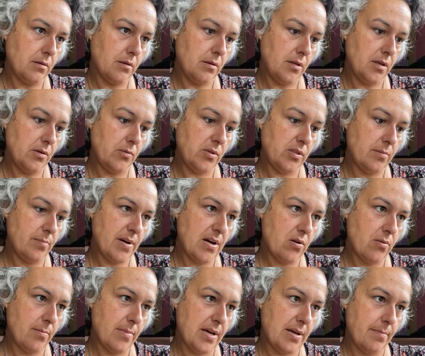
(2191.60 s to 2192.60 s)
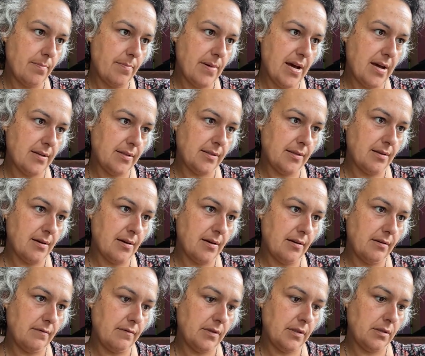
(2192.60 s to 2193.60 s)
It was about my past
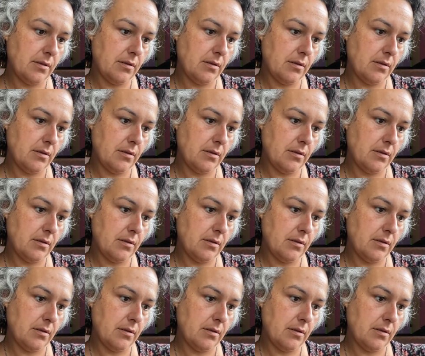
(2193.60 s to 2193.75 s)
lives.